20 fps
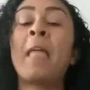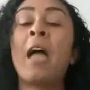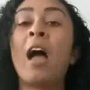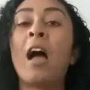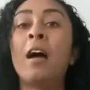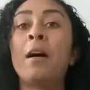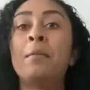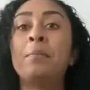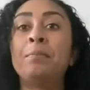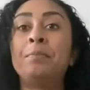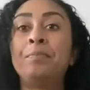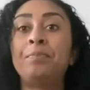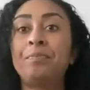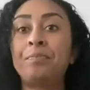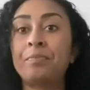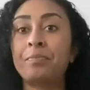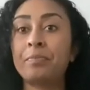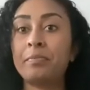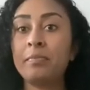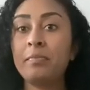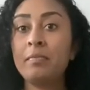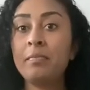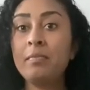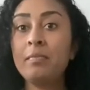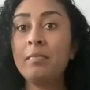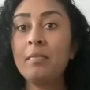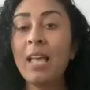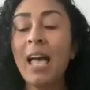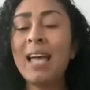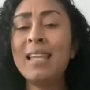And
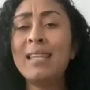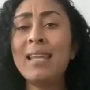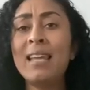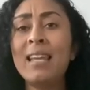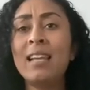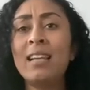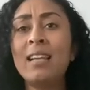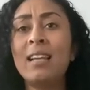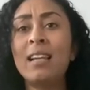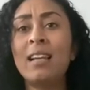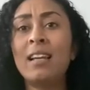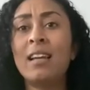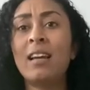then